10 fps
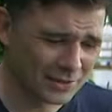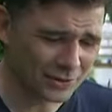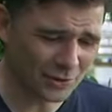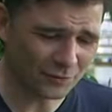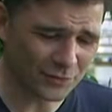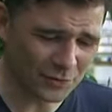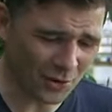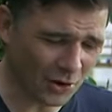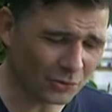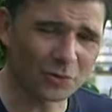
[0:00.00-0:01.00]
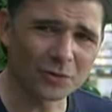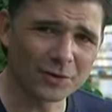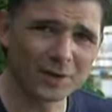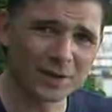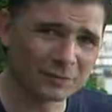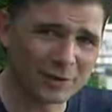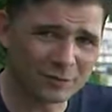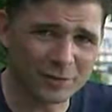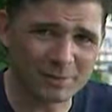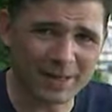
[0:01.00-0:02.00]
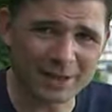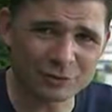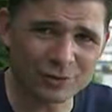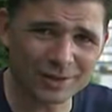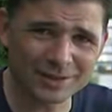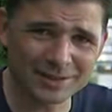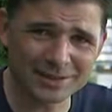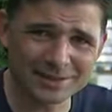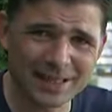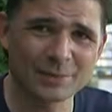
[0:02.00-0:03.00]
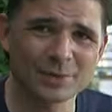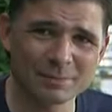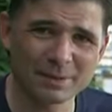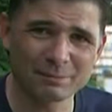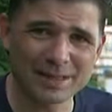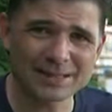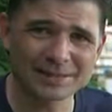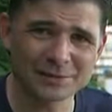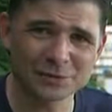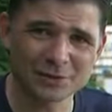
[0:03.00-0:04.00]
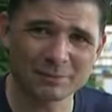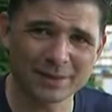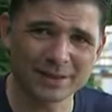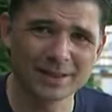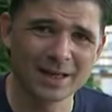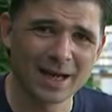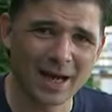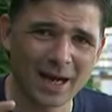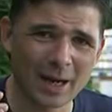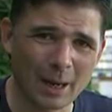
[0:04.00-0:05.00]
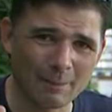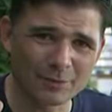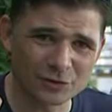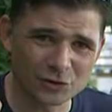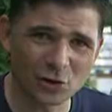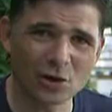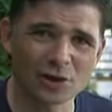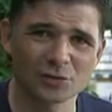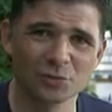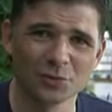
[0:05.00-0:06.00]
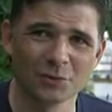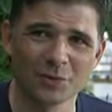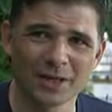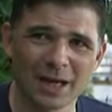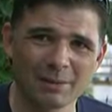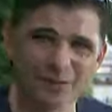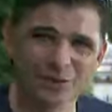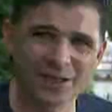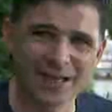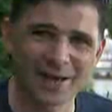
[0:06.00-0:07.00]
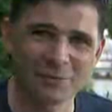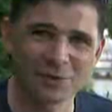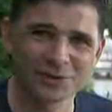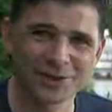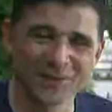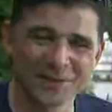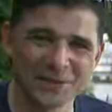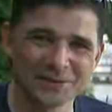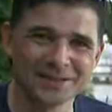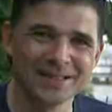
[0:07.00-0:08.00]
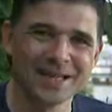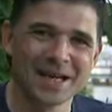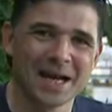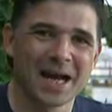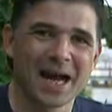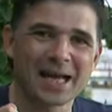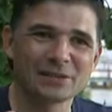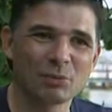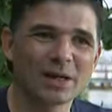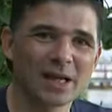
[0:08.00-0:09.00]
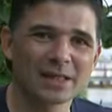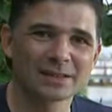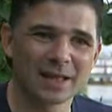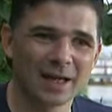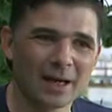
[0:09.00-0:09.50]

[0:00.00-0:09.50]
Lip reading: So if you are on the reef and you make a crunkling sound with a bit of plastic or something, sharks will come and check out what's going on, as well as